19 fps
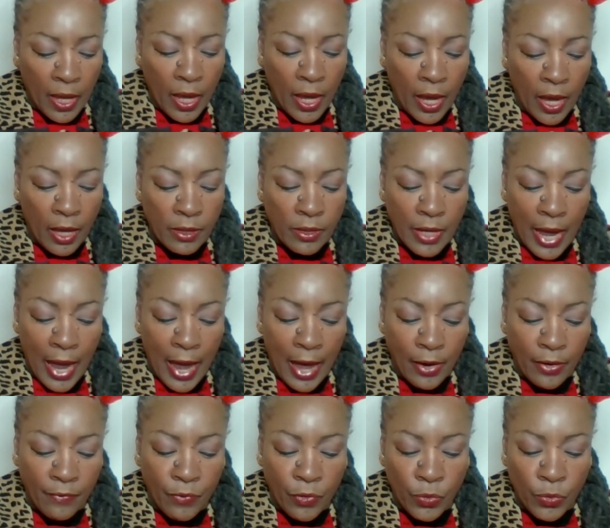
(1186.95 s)
and out
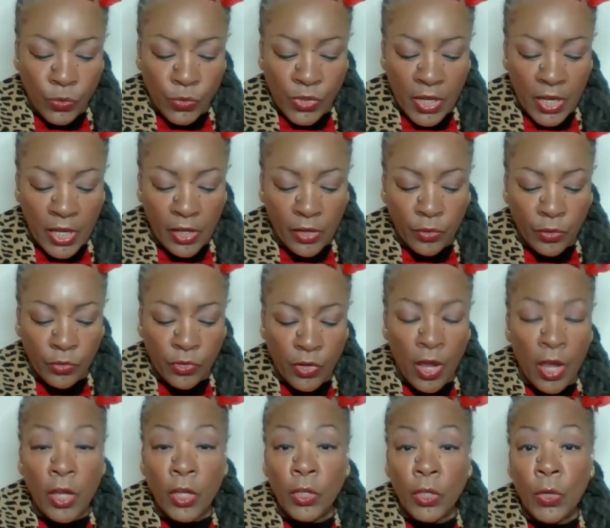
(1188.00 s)
of whose hills
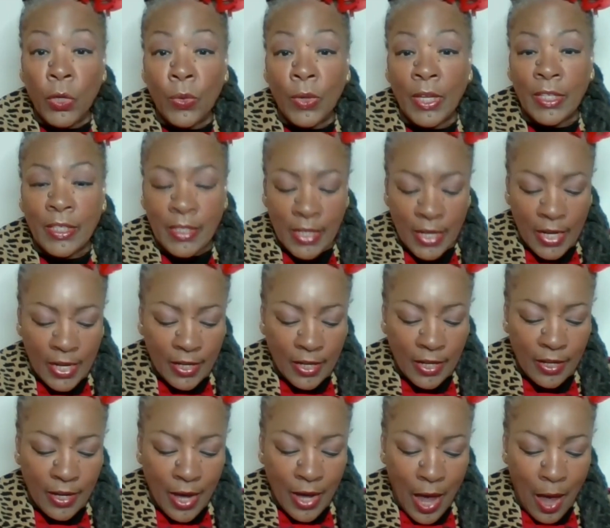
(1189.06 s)
you can dig
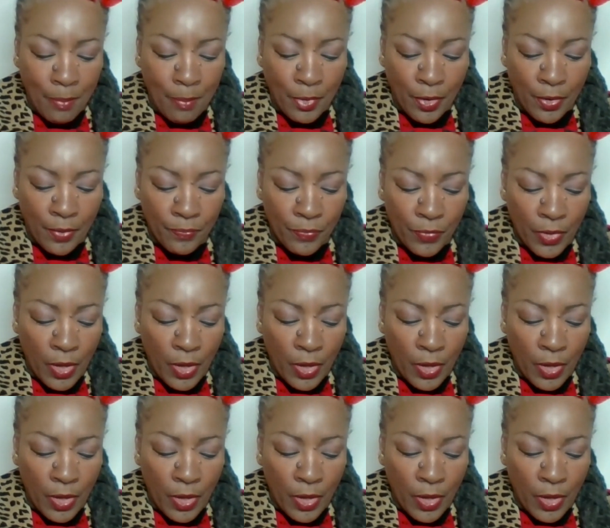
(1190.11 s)
copper.